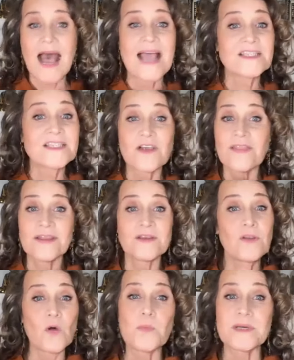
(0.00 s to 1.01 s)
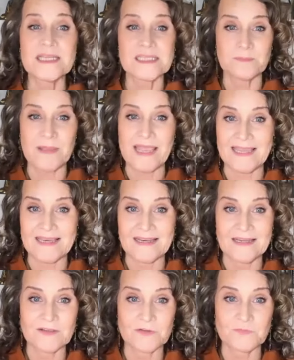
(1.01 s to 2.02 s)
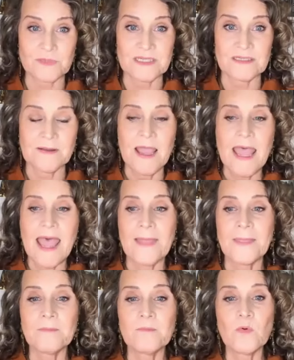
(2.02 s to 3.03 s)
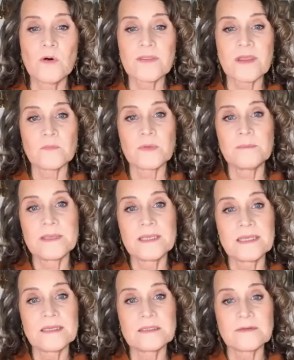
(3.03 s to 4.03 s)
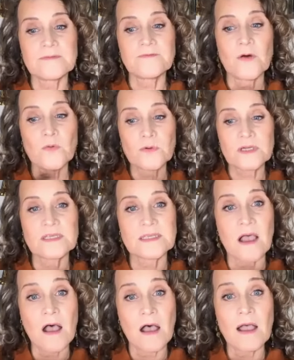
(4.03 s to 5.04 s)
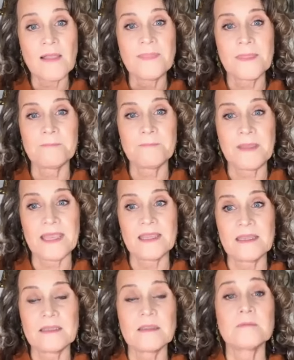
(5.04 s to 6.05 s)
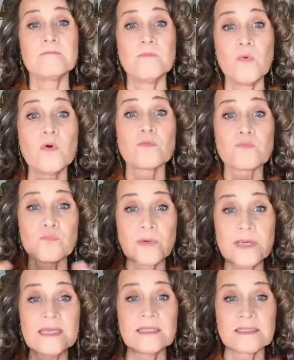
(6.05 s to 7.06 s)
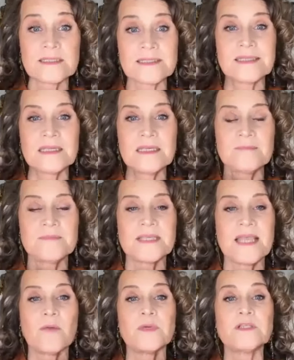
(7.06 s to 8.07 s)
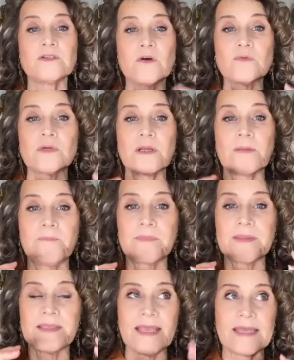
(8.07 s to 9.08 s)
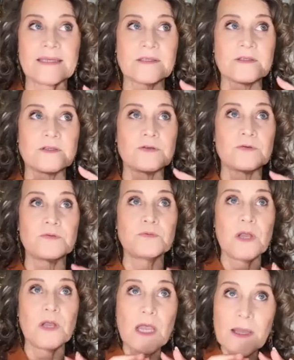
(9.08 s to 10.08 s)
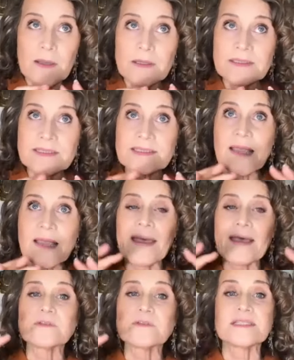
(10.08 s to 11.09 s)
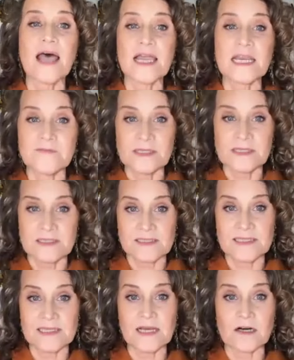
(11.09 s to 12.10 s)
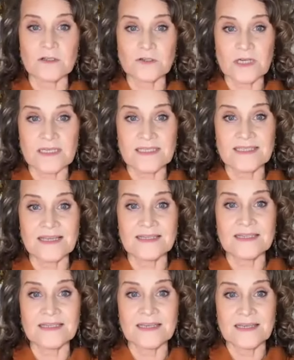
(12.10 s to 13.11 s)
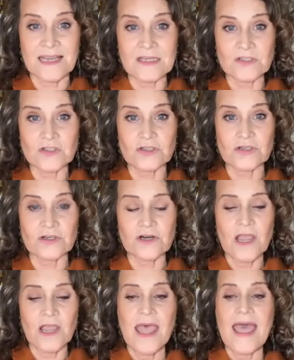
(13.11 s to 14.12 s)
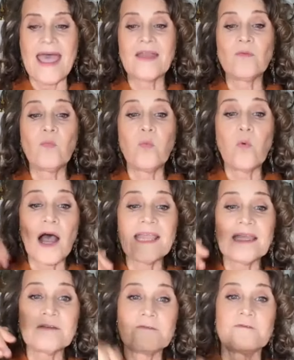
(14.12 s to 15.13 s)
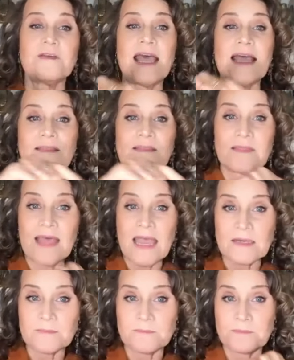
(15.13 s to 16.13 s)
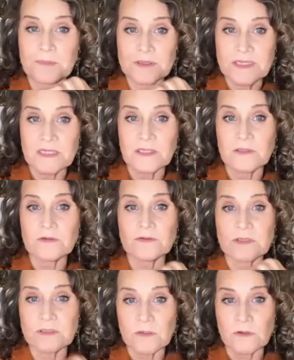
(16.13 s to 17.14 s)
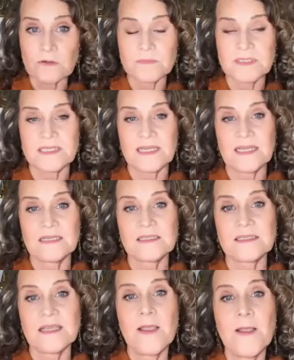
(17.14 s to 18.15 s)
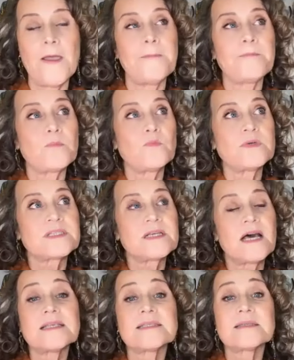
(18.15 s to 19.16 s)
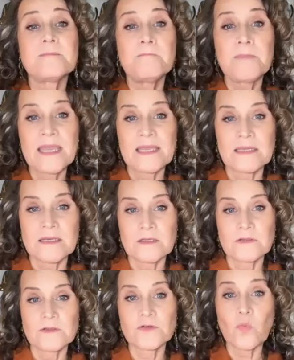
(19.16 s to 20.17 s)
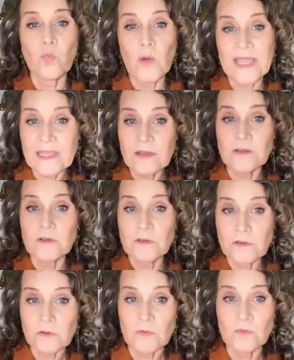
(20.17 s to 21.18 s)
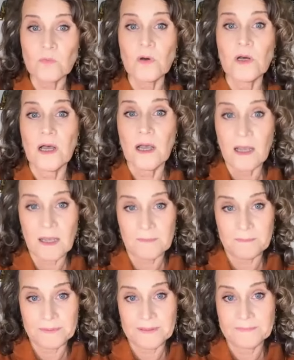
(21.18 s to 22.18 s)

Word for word: I saw that nobody's pain is real. And the more that we begin to focus on the pain, the more real it seems, and we don't get to step outside of it to see our transcendent nature and why, in fact, that particular circumstance was custom made to wake you up,